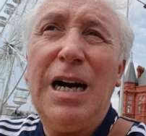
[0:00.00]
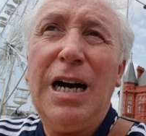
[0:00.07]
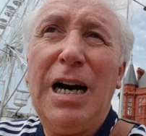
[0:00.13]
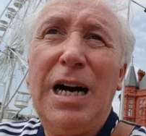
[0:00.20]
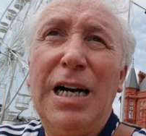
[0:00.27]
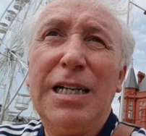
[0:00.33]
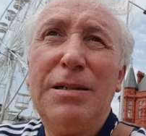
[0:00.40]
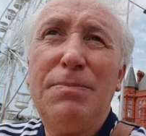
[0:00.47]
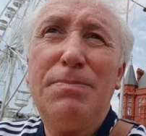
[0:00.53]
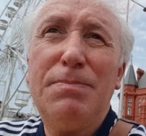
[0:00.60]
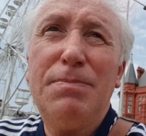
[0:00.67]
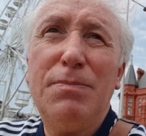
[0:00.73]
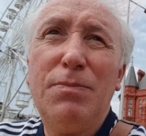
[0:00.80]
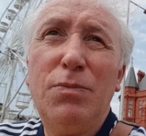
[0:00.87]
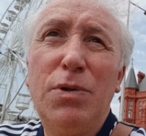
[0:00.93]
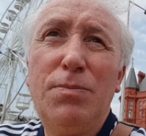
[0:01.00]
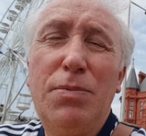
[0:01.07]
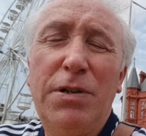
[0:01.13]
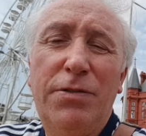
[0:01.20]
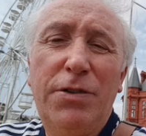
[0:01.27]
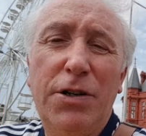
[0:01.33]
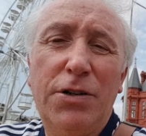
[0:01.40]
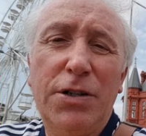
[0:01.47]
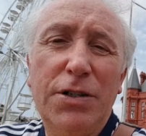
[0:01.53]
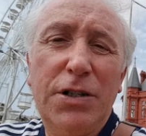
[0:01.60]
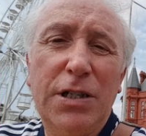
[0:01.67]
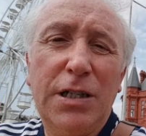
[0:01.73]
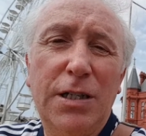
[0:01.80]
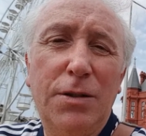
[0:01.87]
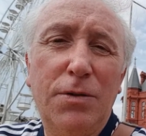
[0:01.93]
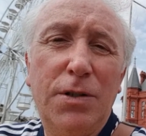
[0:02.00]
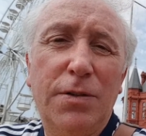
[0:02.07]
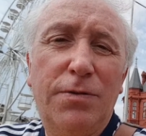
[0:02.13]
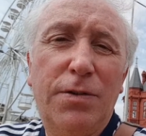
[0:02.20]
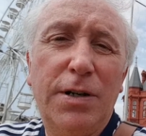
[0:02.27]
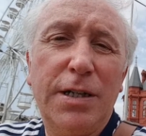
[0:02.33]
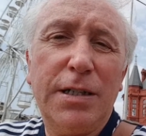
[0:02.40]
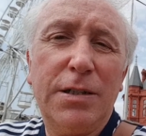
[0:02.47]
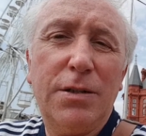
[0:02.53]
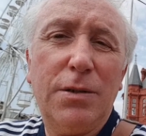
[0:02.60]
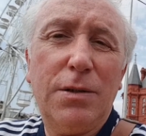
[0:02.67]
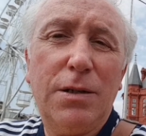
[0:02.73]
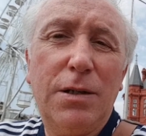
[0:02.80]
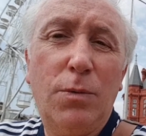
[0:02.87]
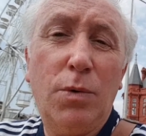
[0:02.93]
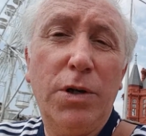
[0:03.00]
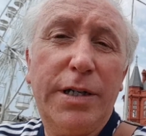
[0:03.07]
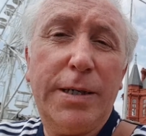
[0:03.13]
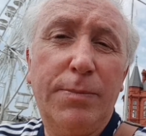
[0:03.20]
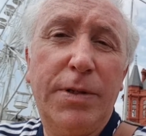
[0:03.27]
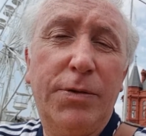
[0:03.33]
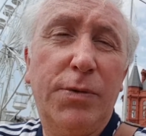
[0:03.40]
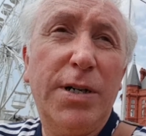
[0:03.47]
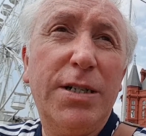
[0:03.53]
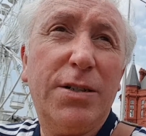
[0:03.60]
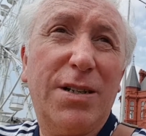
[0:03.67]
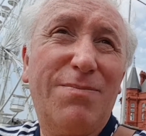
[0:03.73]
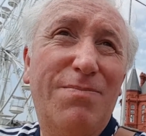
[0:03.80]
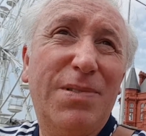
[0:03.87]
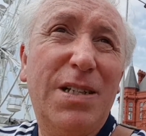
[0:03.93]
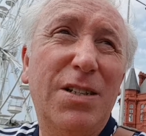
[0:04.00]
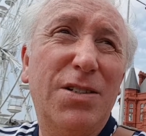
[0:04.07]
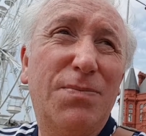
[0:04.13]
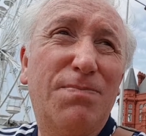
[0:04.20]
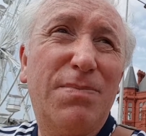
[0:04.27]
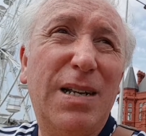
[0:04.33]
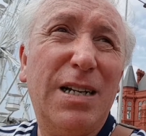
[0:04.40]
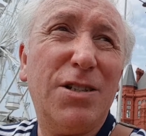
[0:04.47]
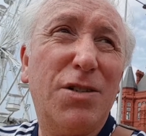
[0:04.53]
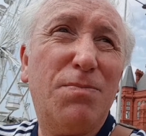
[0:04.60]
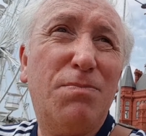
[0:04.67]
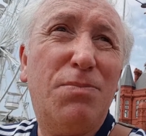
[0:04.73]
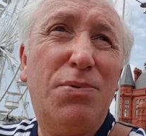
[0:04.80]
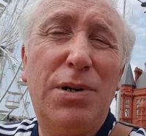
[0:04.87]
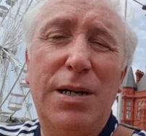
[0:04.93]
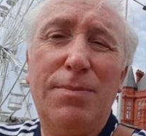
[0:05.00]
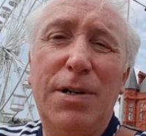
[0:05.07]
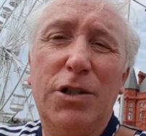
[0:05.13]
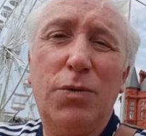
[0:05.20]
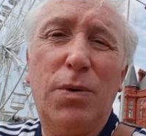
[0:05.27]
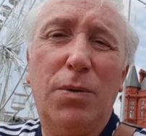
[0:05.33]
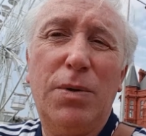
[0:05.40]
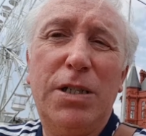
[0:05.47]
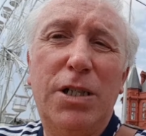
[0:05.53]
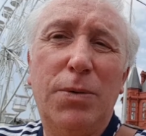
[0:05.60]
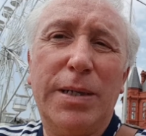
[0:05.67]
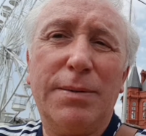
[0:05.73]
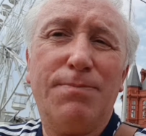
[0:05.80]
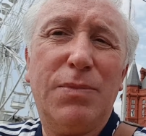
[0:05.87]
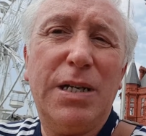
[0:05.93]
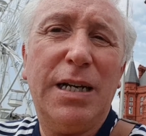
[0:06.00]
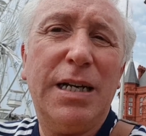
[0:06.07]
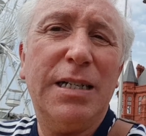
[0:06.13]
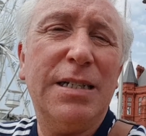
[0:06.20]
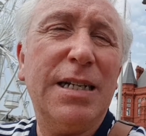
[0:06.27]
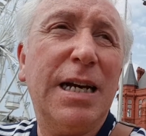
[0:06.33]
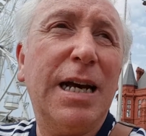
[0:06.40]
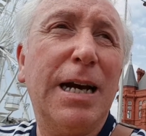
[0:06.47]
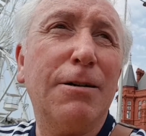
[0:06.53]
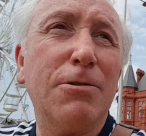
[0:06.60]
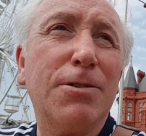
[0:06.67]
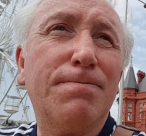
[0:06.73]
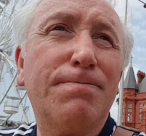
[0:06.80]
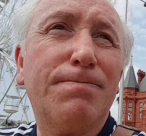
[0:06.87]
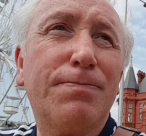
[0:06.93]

I would prefer us to use the phrase working with risk, because that's pretty much what we're doing day in, day out.